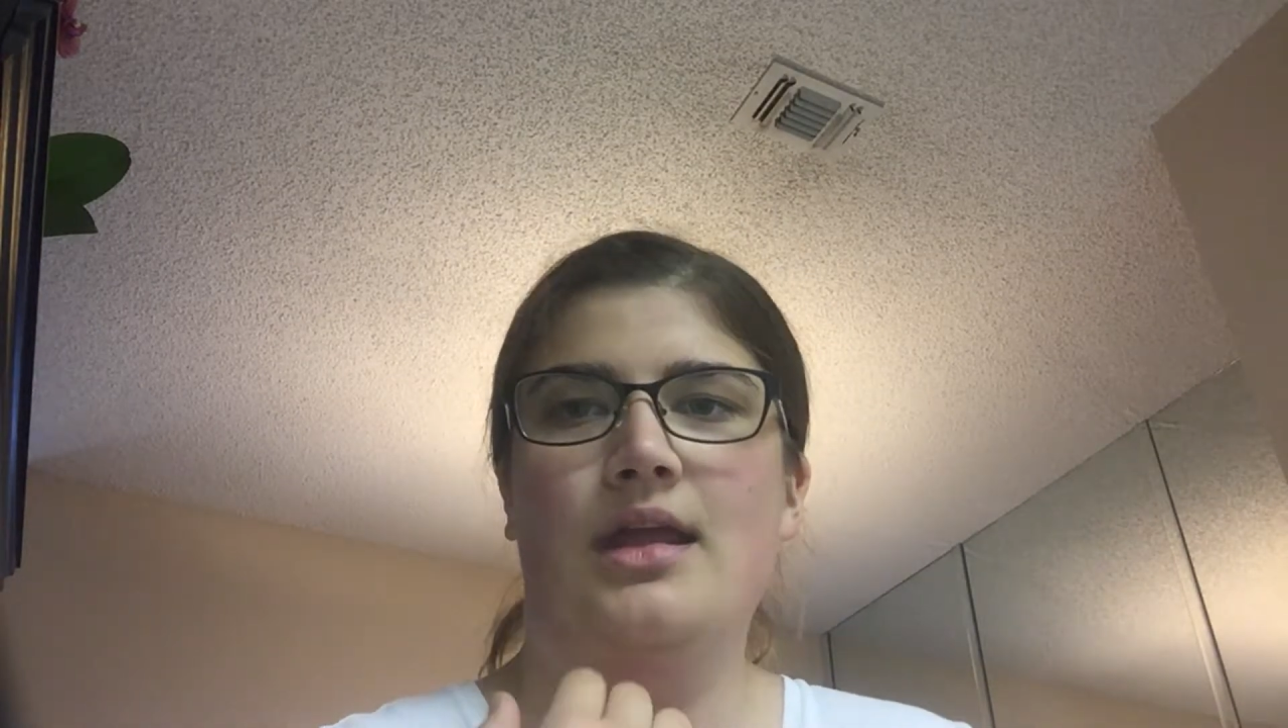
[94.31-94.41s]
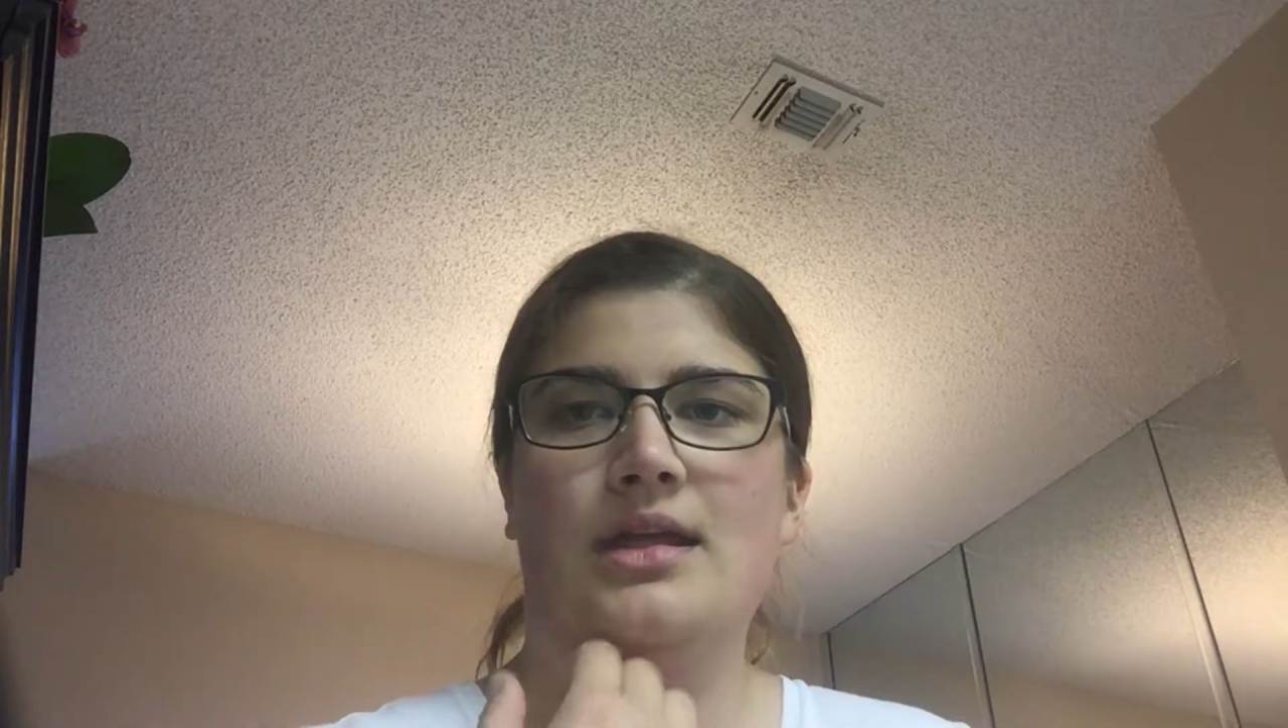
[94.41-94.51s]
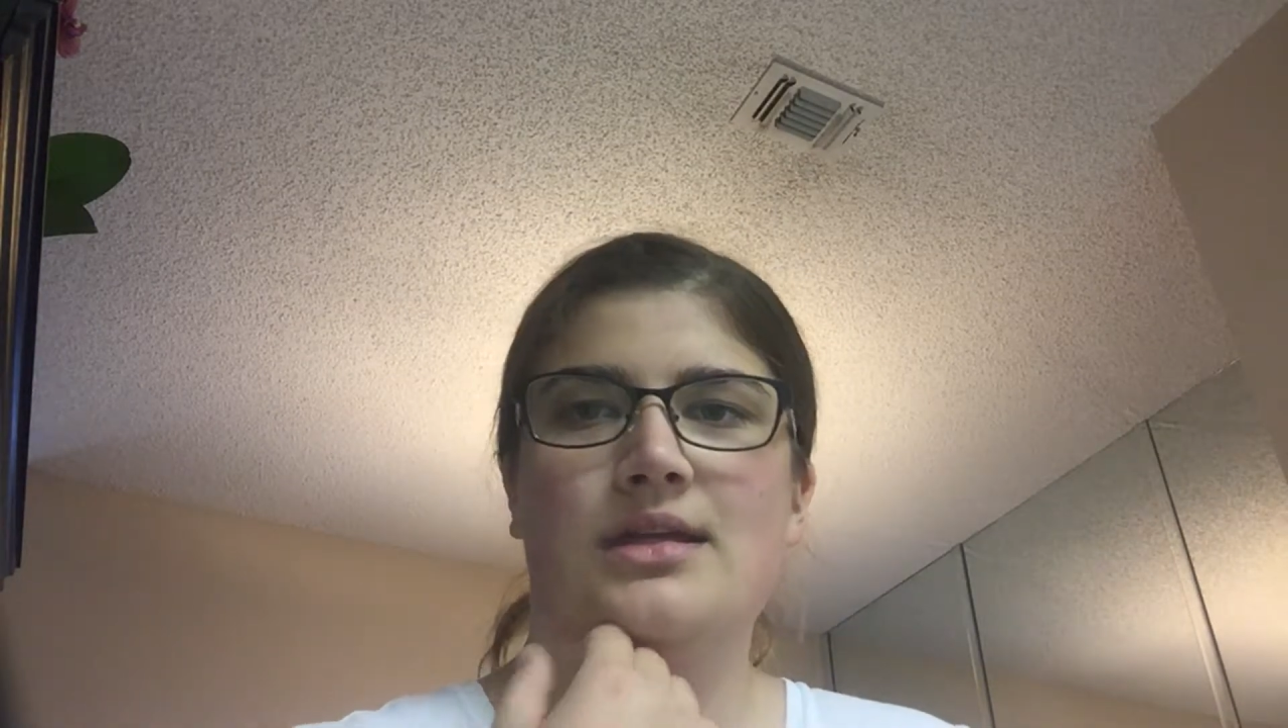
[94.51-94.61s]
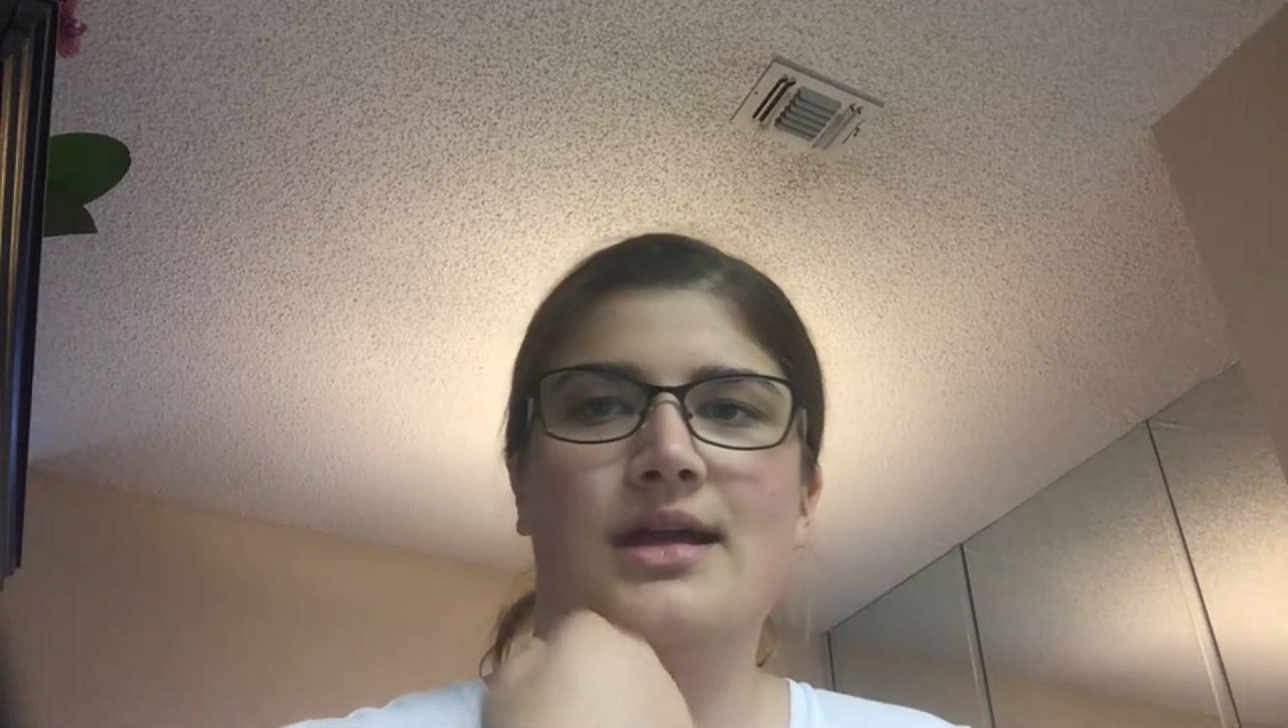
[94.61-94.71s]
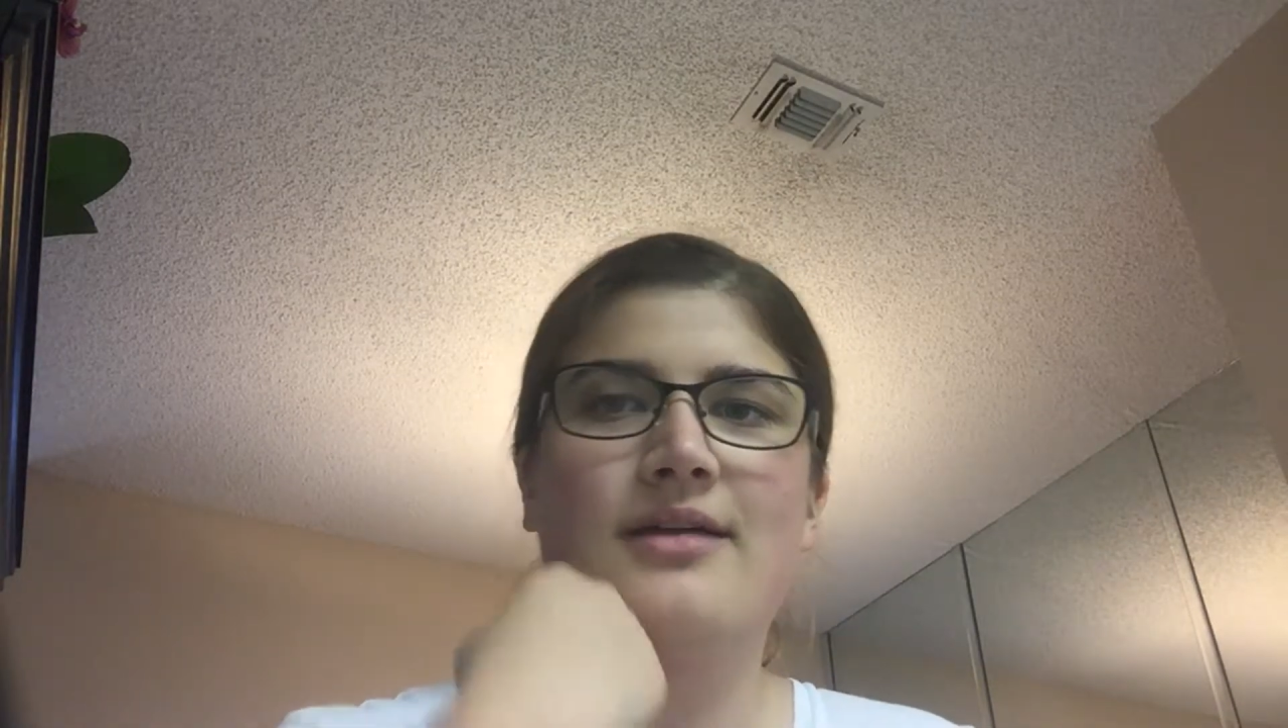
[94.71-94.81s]
and
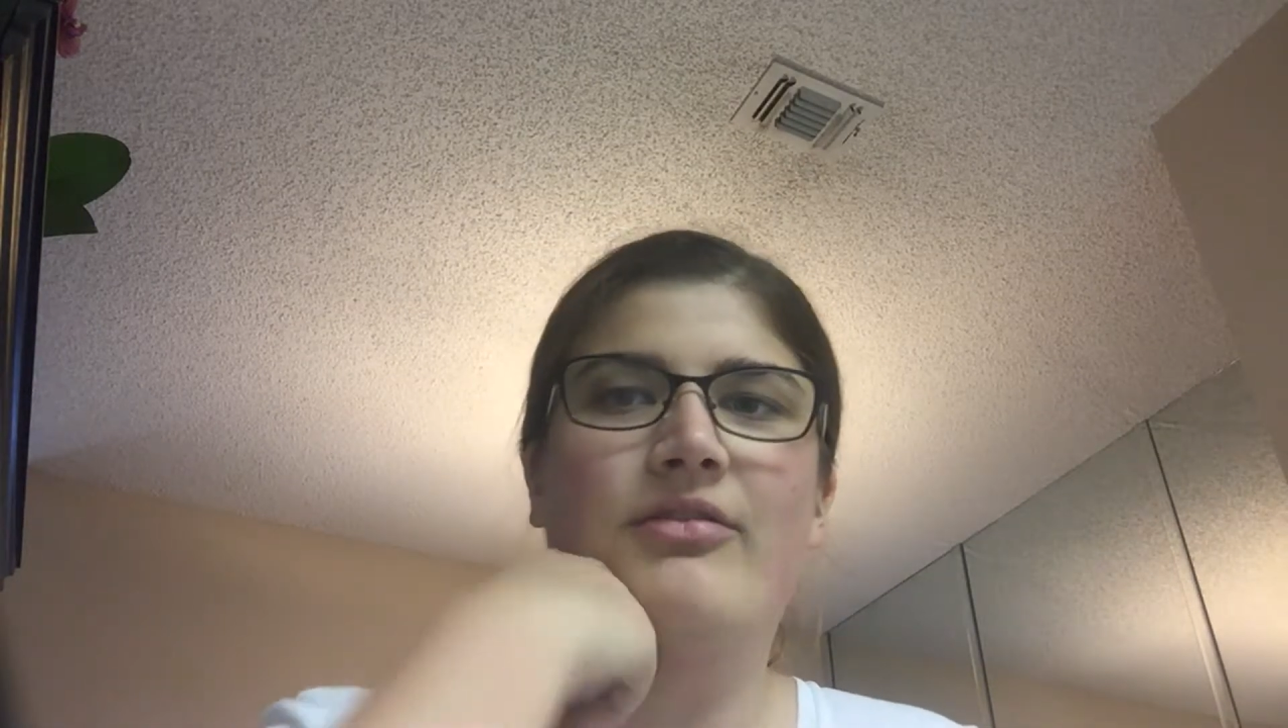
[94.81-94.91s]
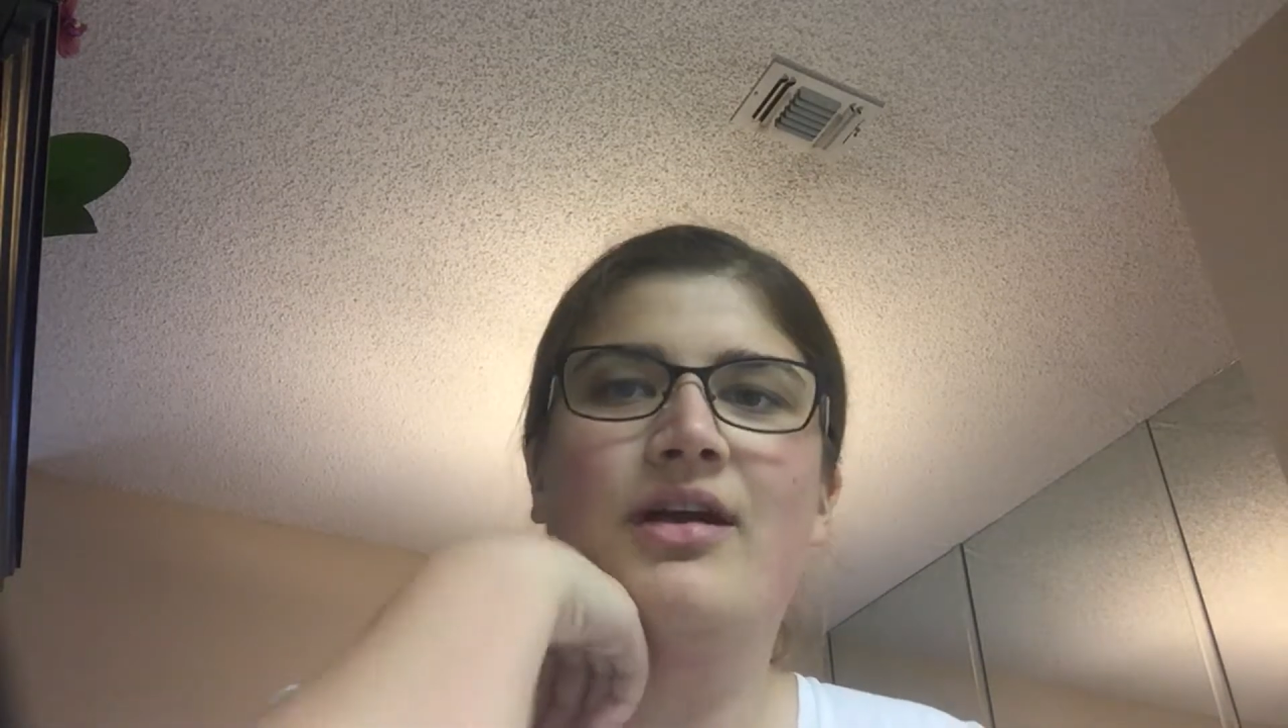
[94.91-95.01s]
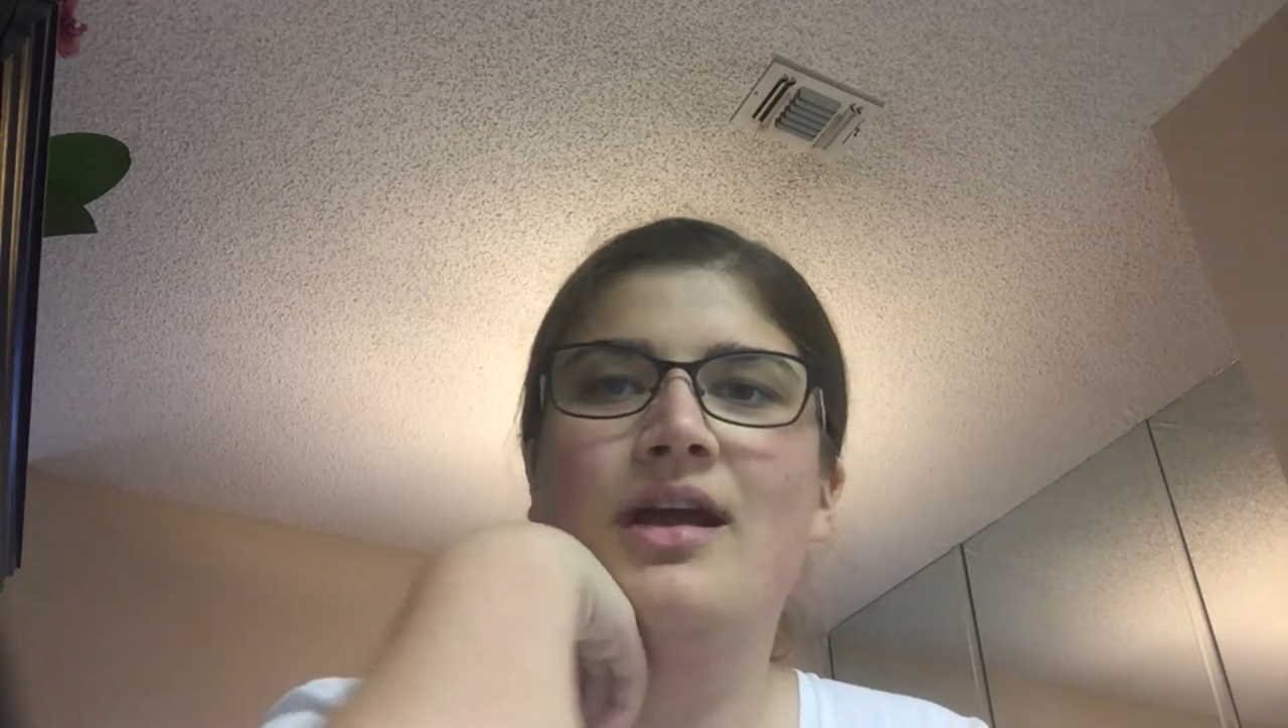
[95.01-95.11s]
stuff.